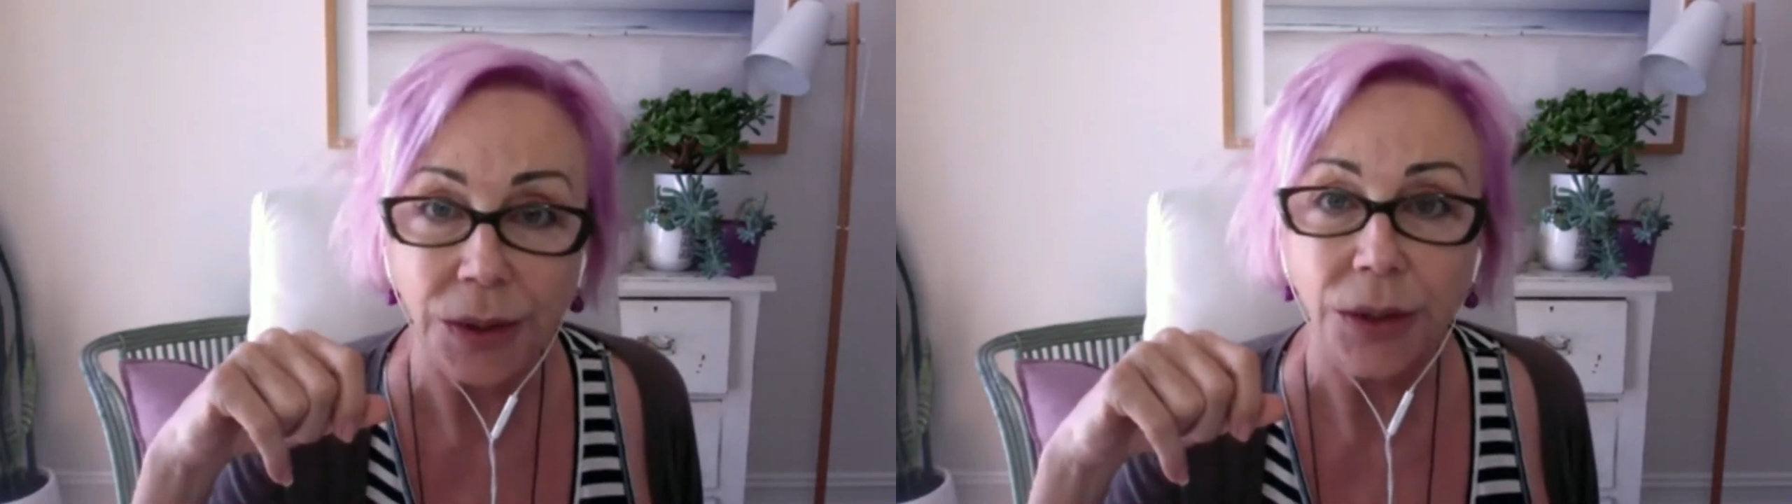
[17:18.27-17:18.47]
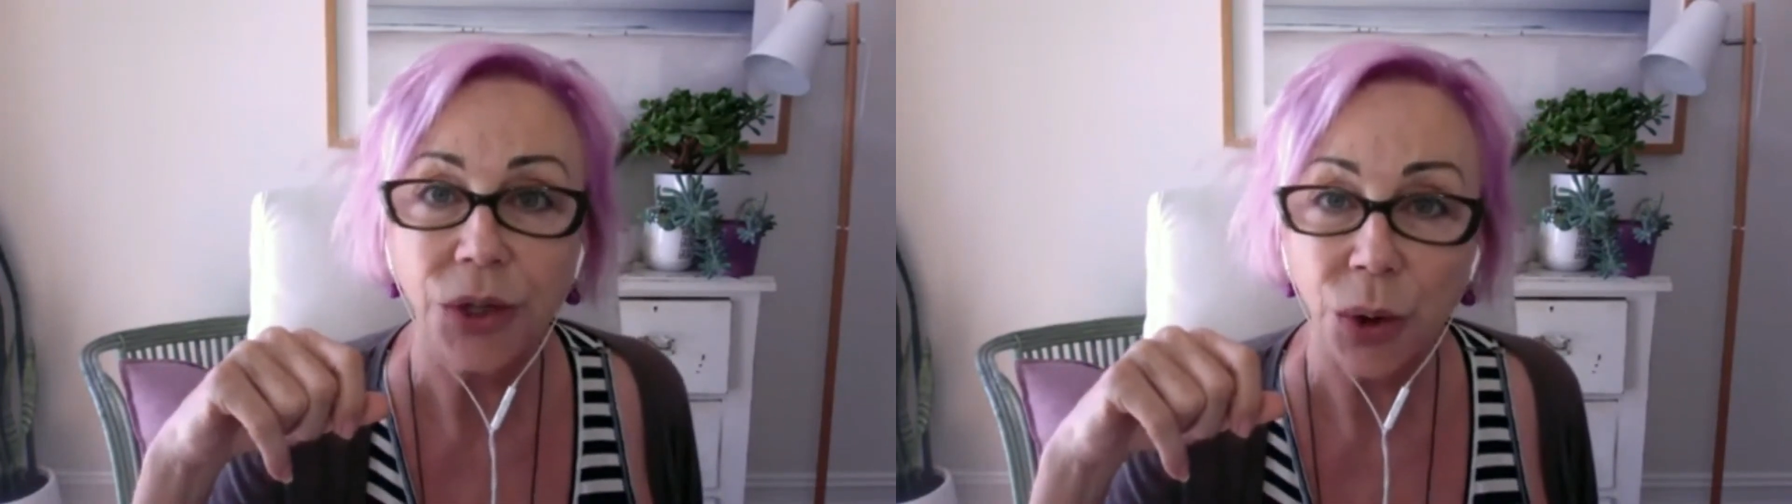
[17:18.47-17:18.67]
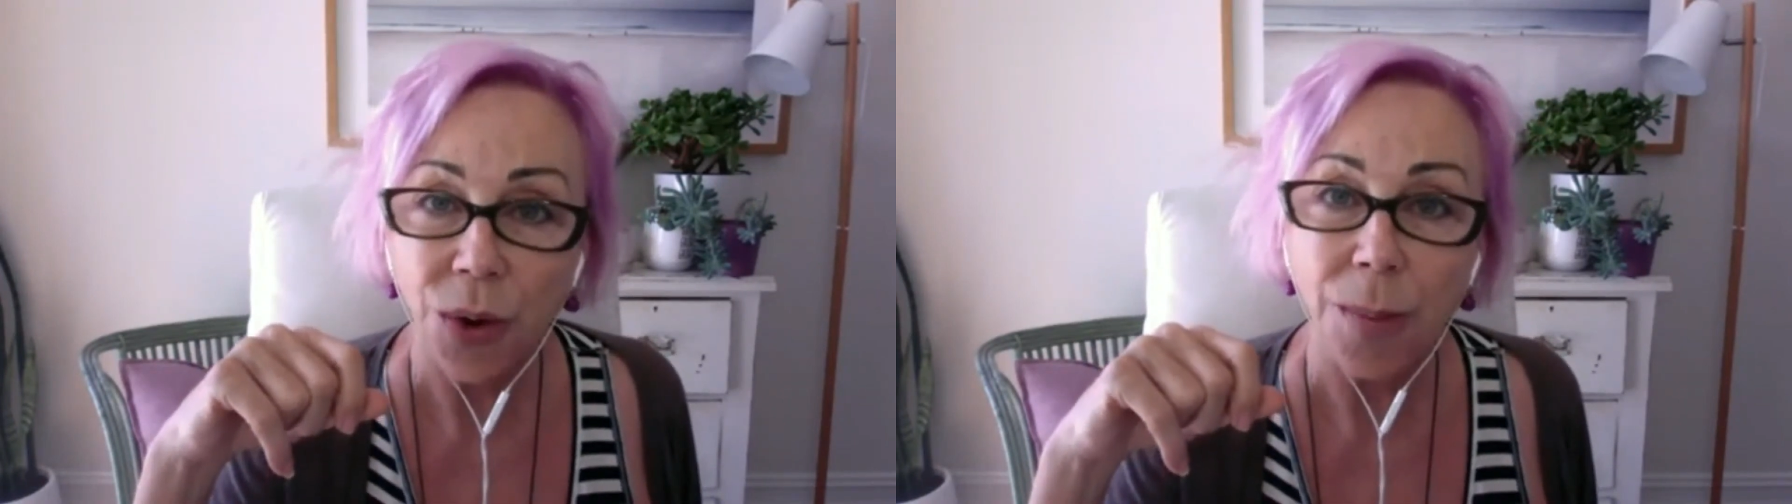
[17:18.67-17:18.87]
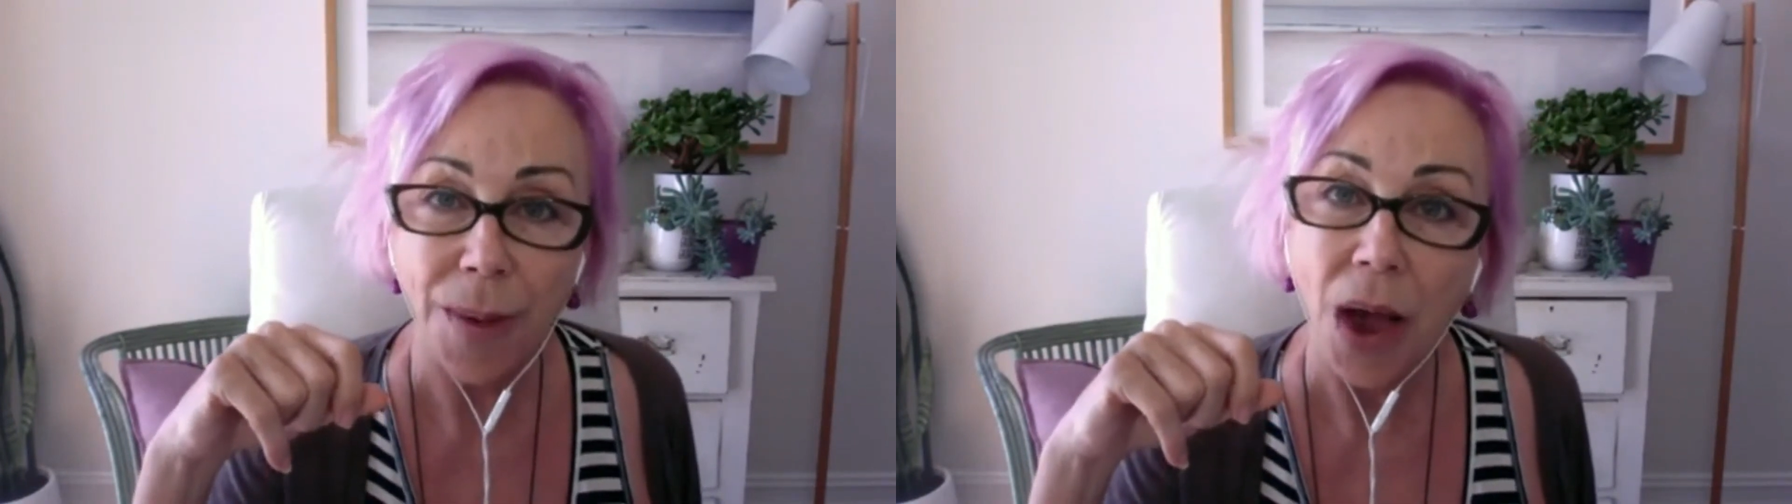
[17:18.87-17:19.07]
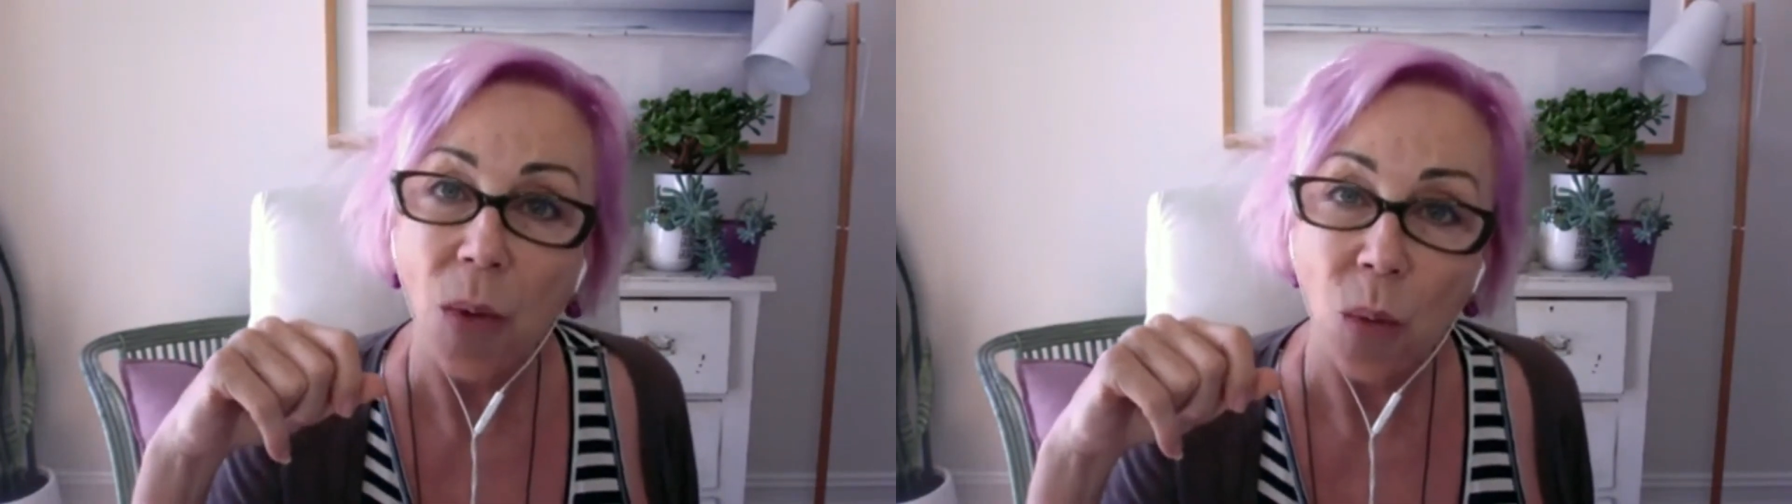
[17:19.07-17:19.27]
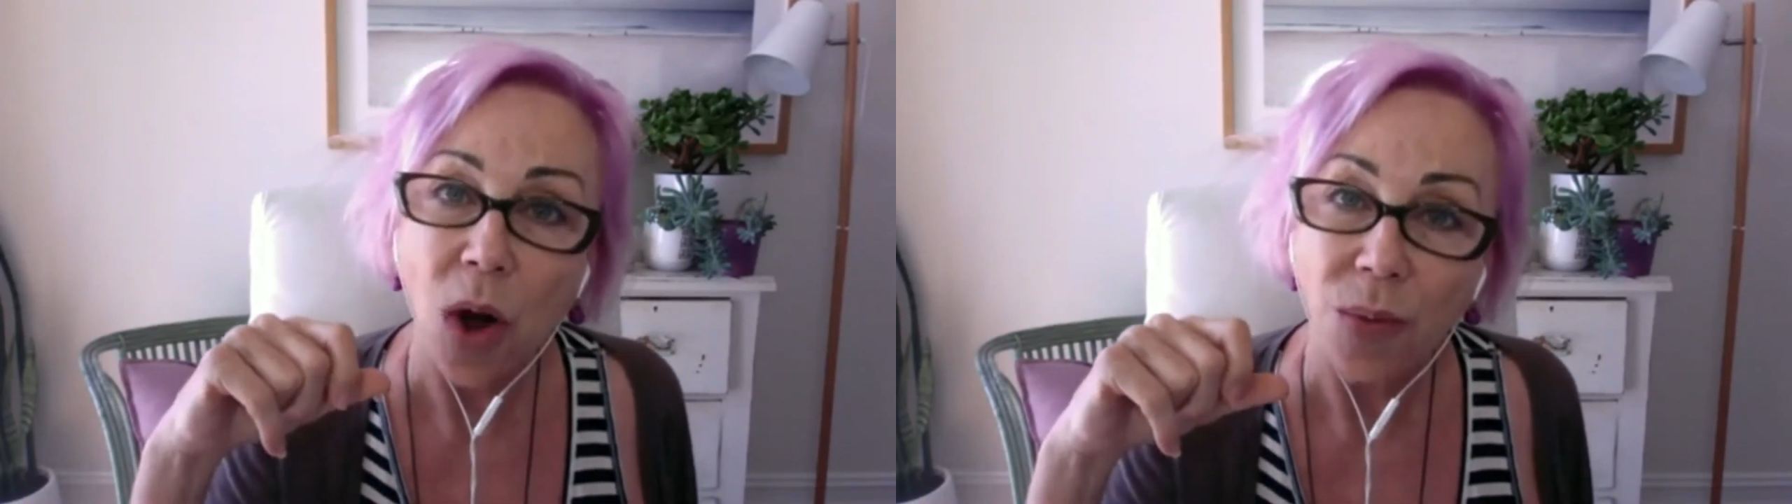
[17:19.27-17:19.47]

Talk about what